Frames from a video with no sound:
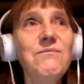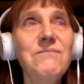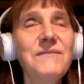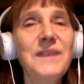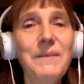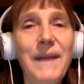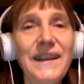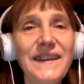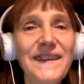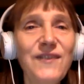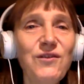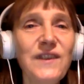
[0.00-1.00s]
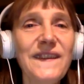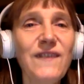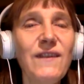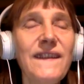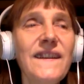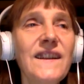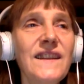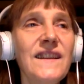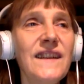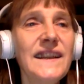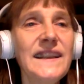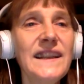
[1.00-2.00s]
dramatic story. So I started
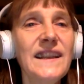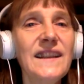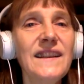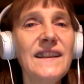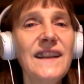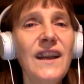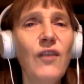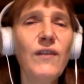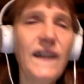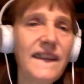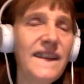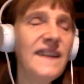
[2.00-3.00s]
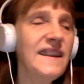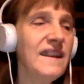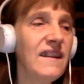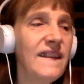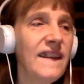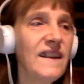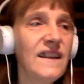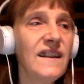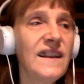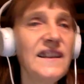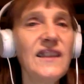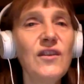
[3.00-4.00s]
writing it, or like started
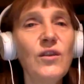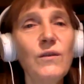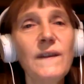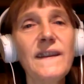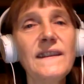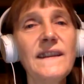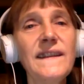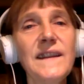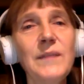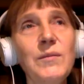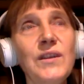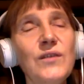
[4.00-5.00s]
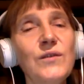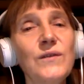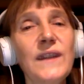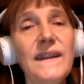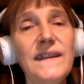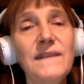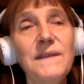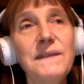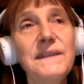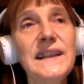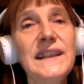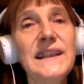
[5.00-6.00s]
writing notes in the summer
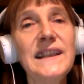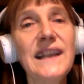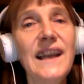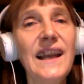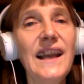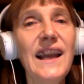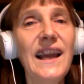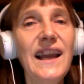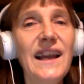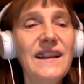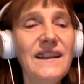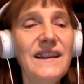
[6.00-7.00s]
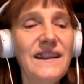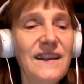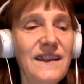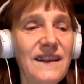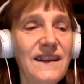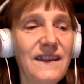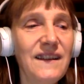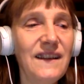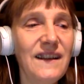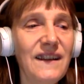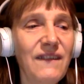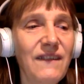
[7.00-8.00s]
2015. And
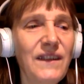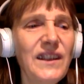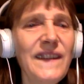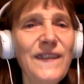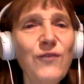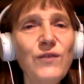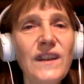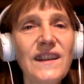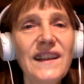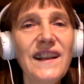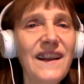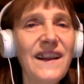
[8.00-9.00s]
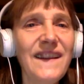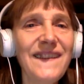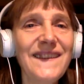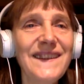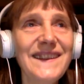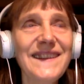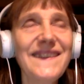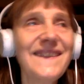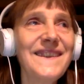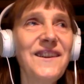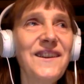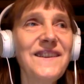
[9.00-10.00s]
very soon I realized that
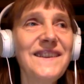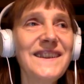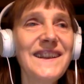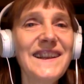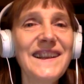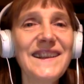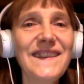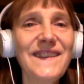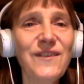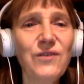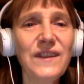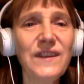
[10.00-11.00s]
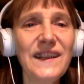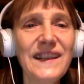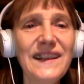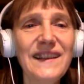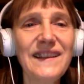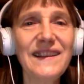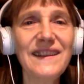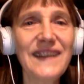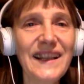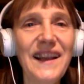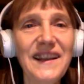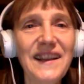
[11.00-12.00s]
it's not really the story
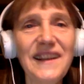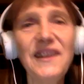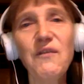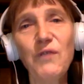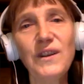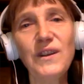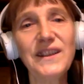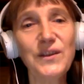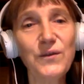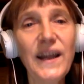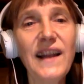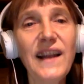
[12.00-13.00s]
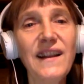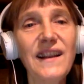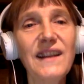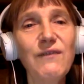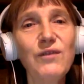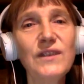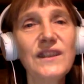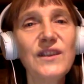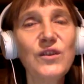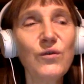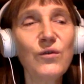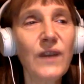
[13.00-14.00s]
that I really wanted to tell. I
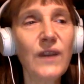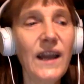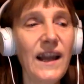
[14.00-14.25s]
wanted to